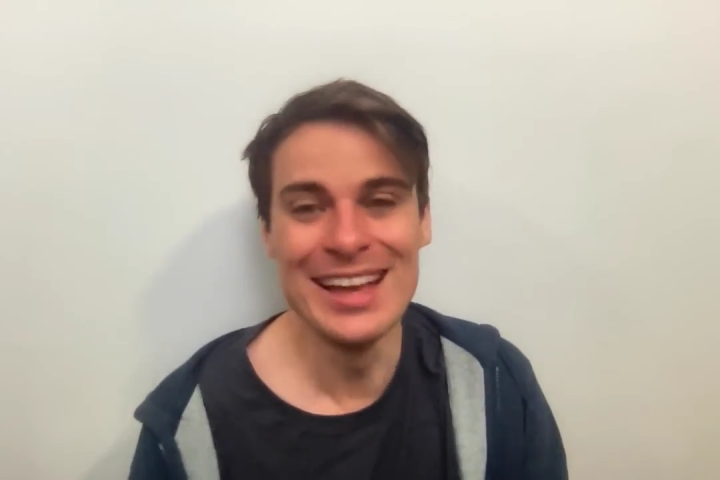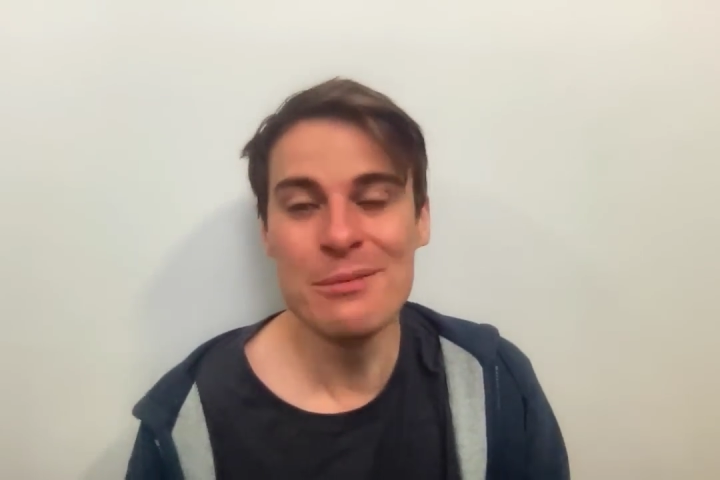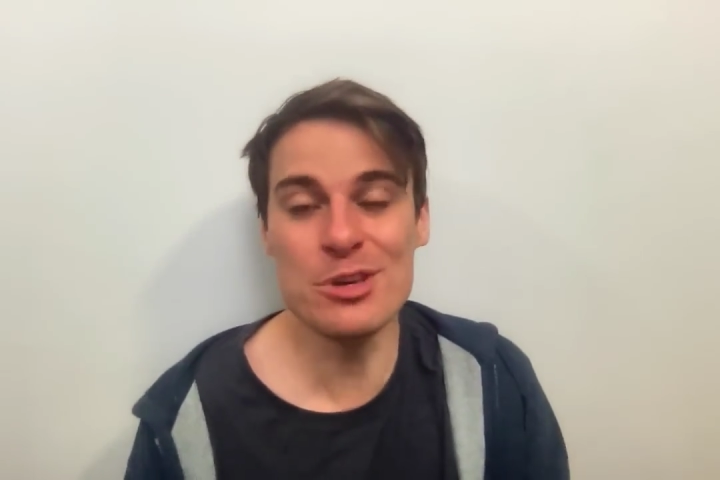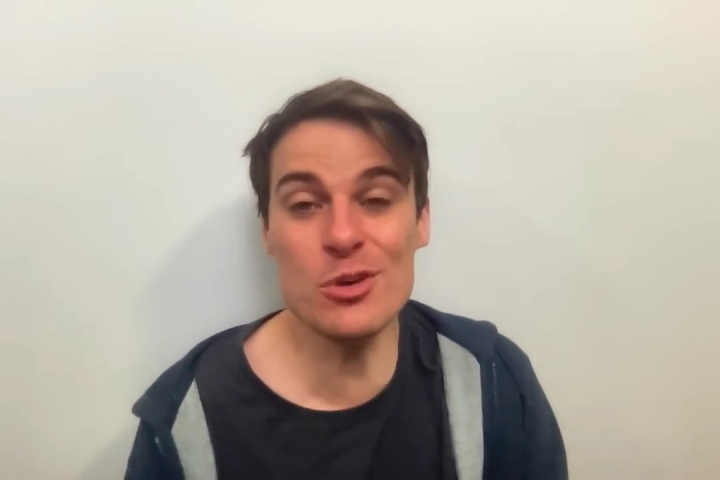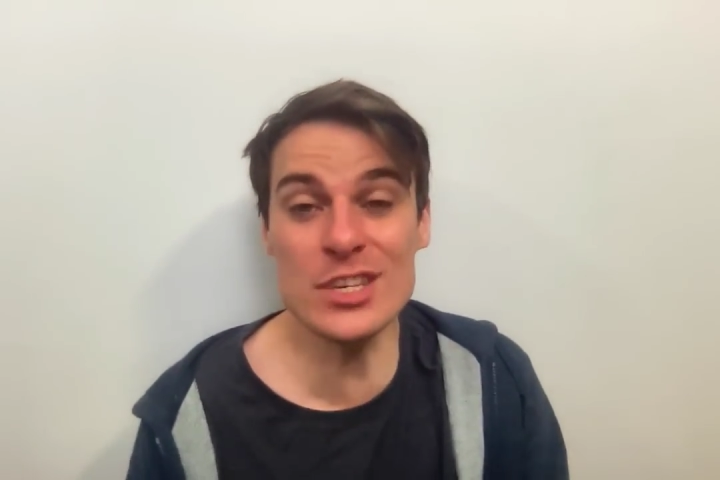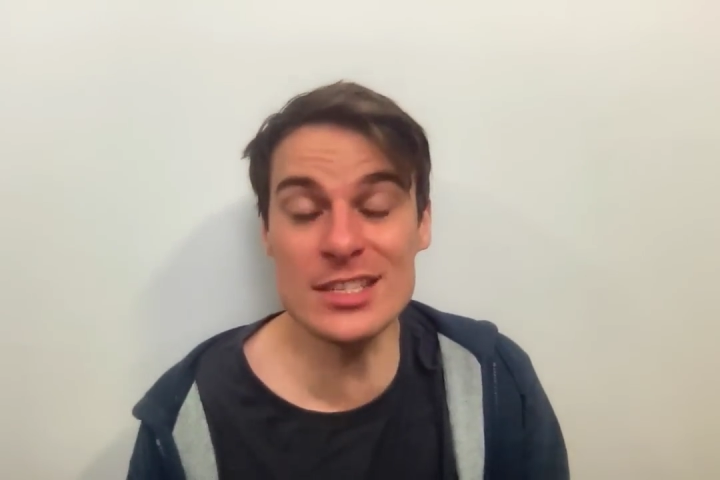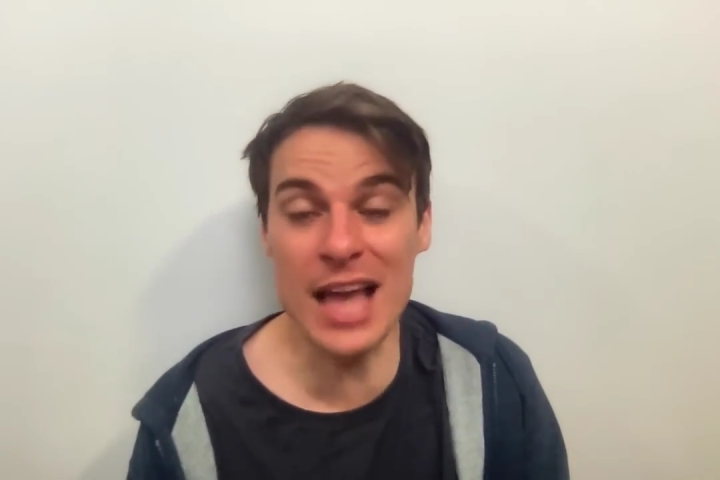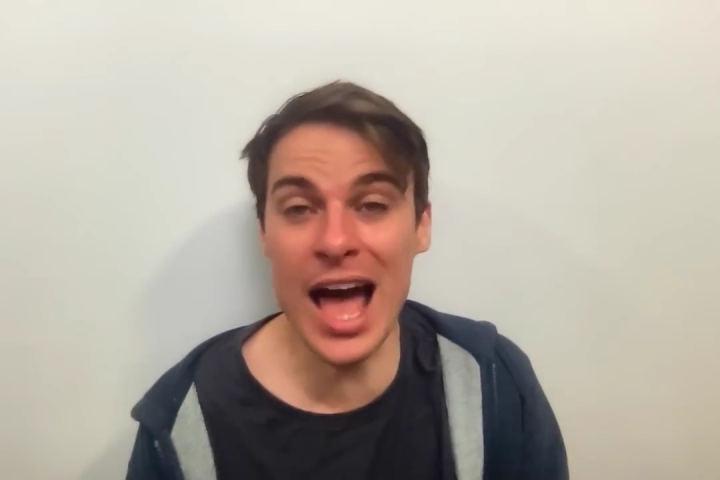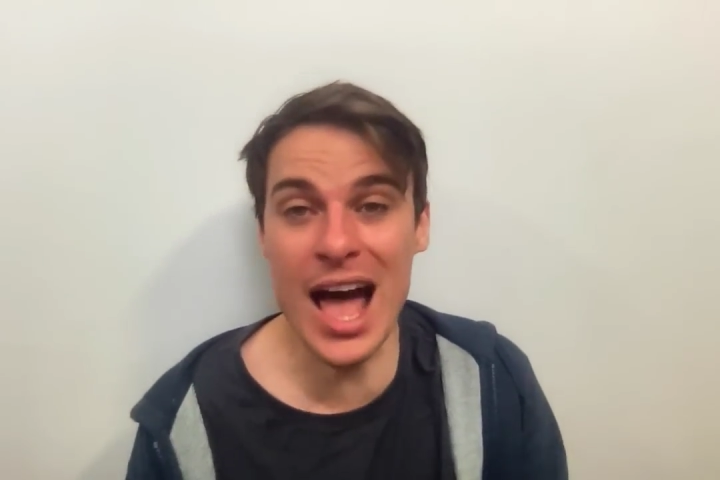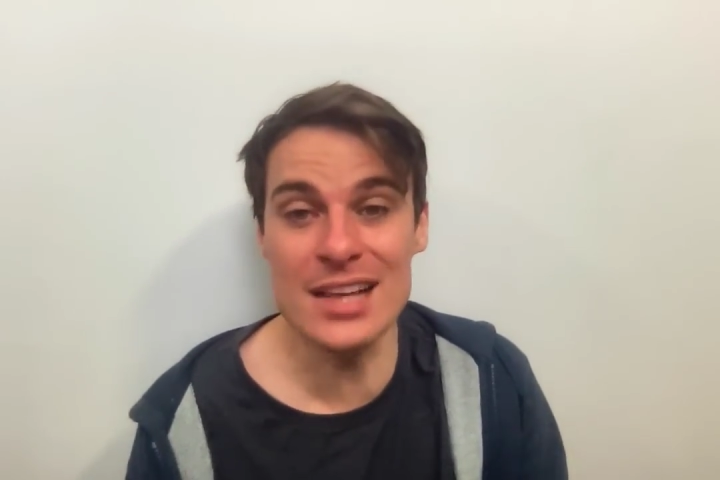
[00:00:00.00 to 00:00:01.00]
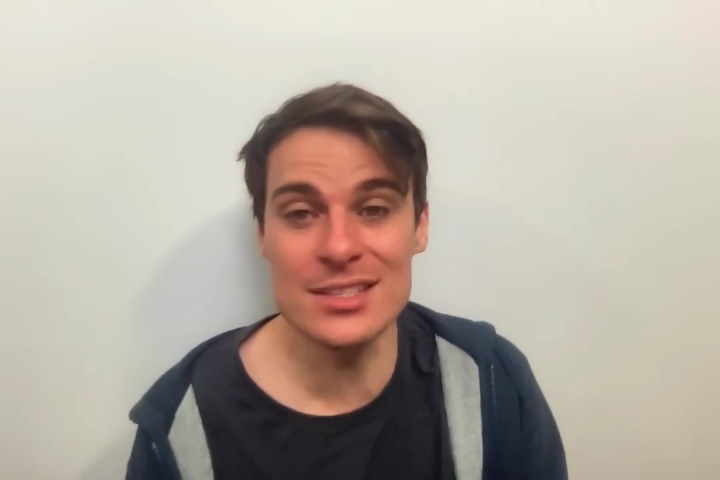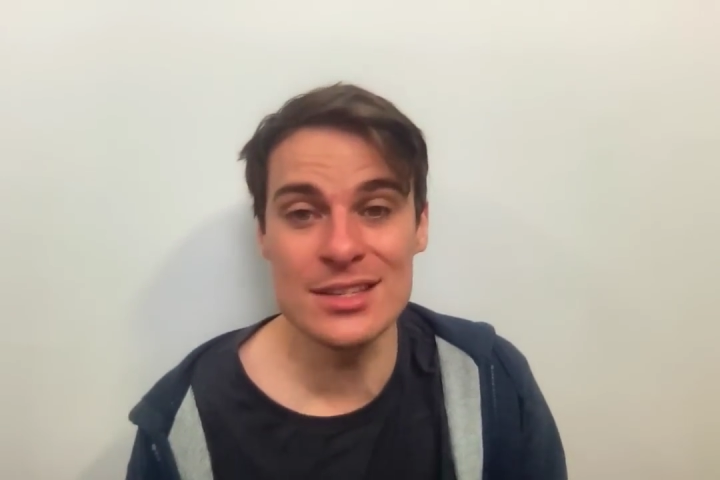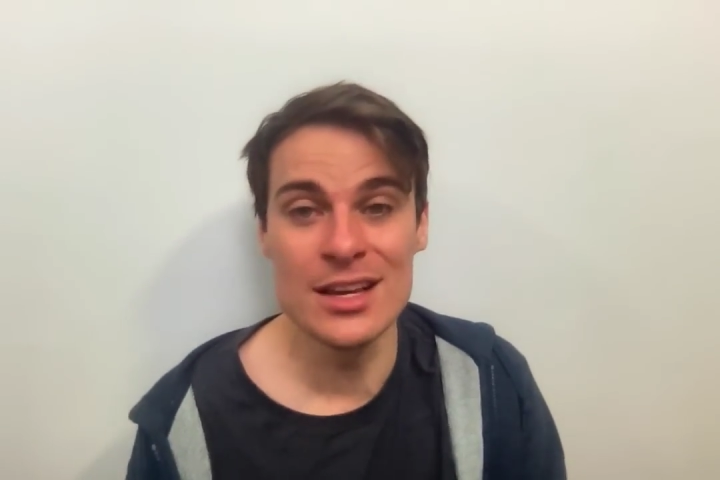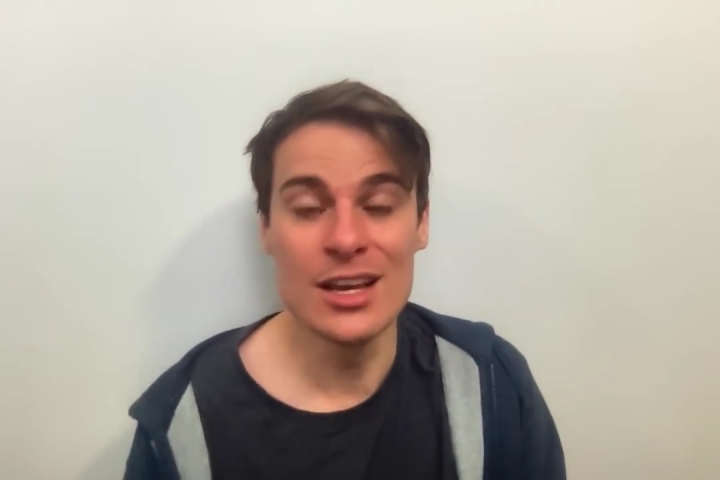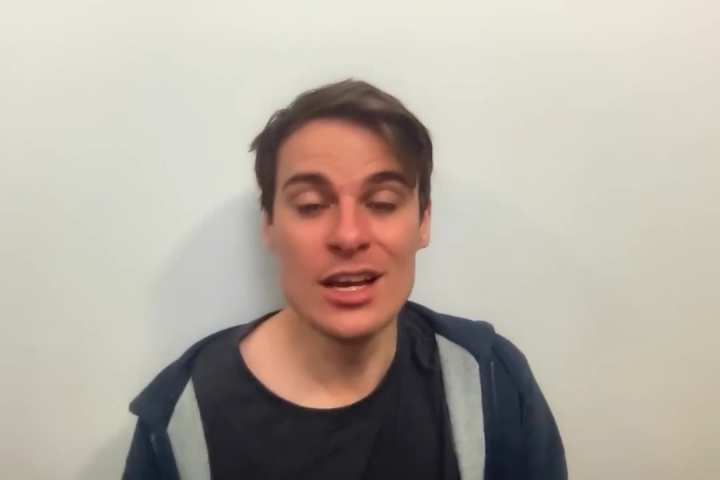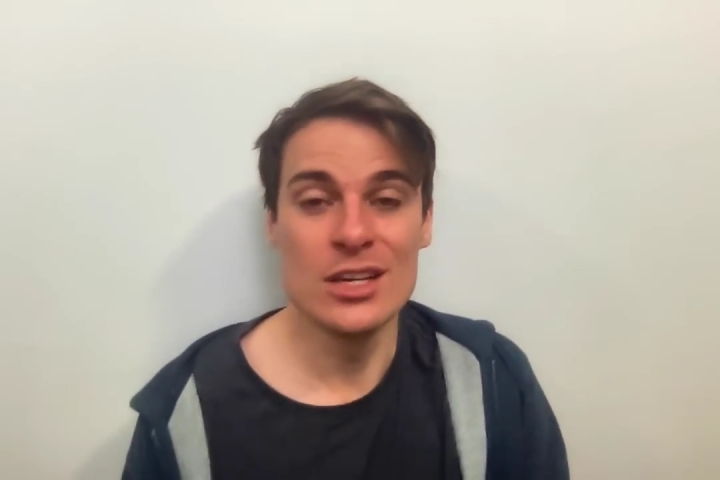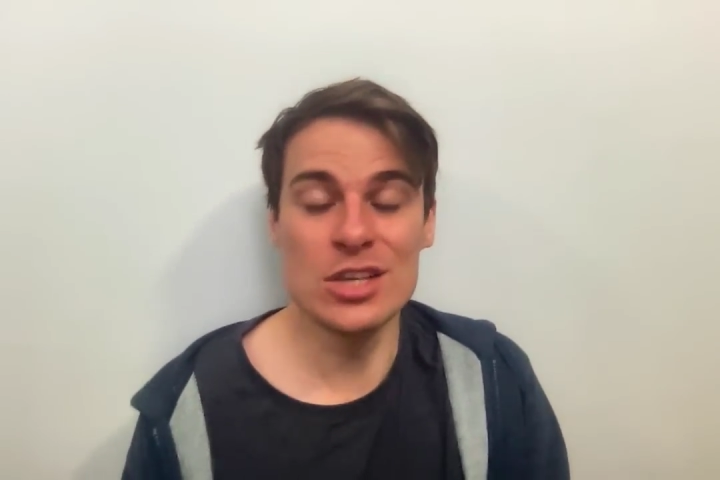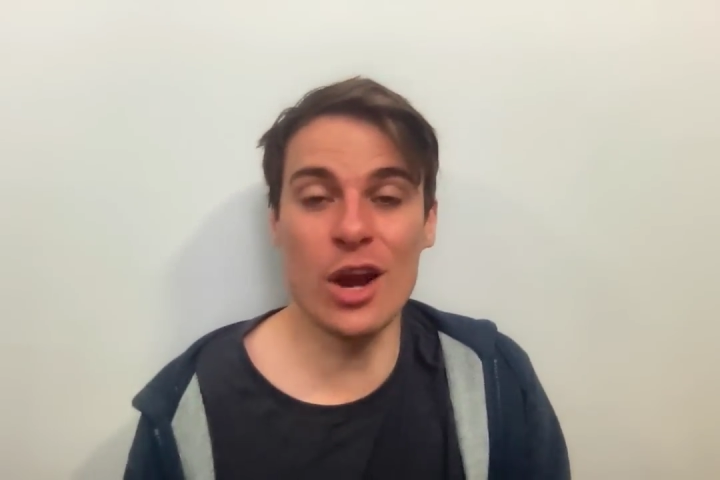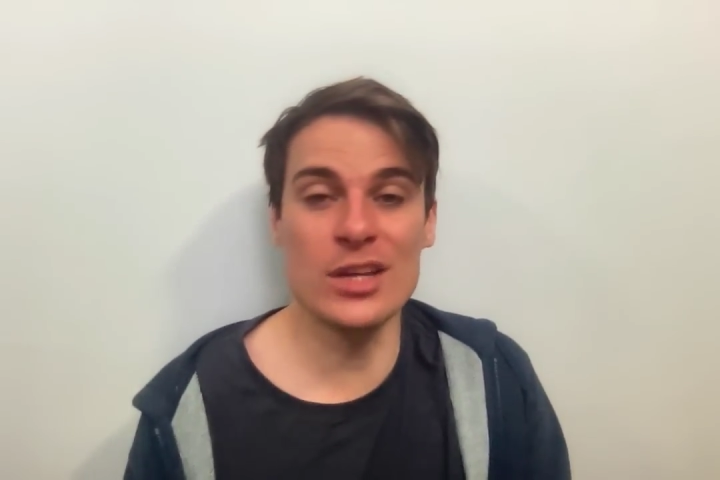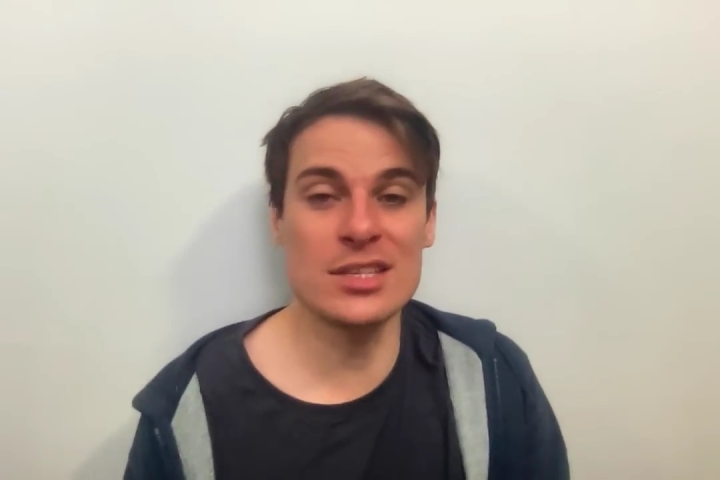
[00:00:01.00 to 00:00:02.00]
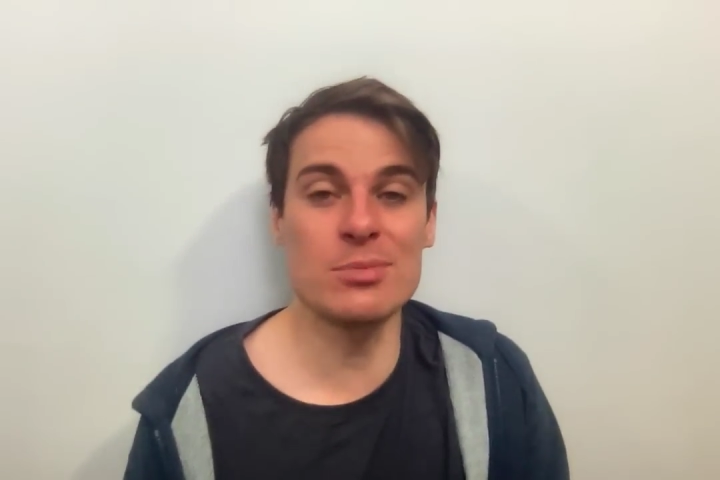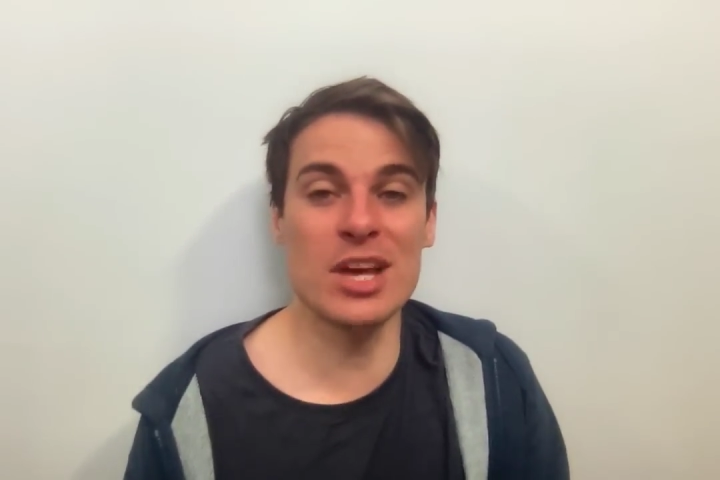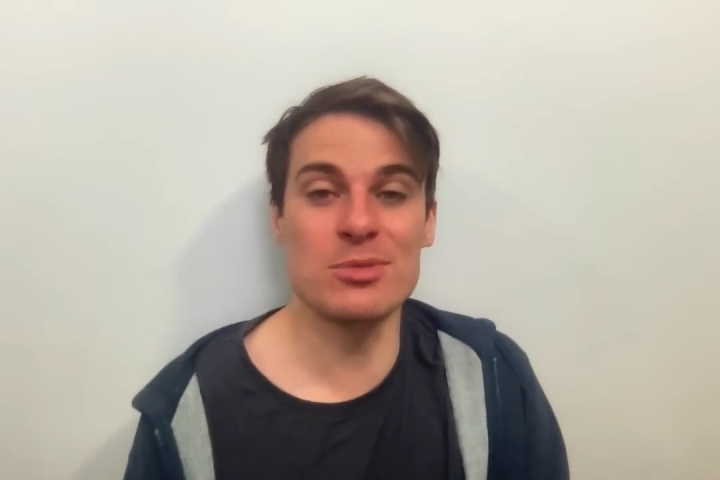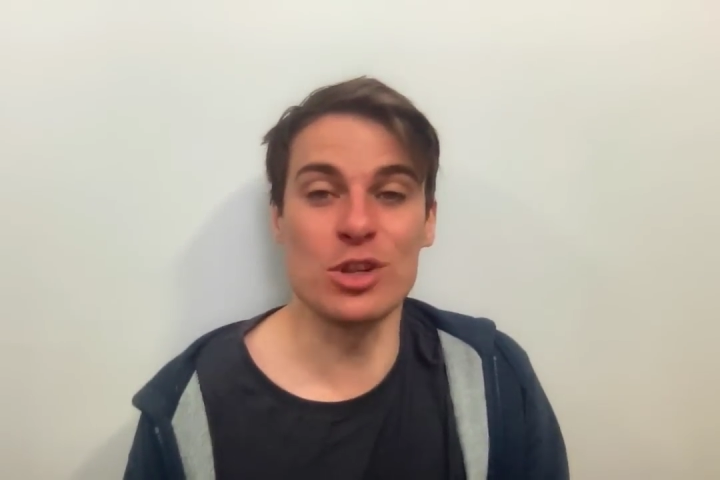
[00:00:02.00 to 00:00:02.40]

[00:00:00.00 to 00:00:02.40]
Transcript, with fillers: well, you just asked. So sometimes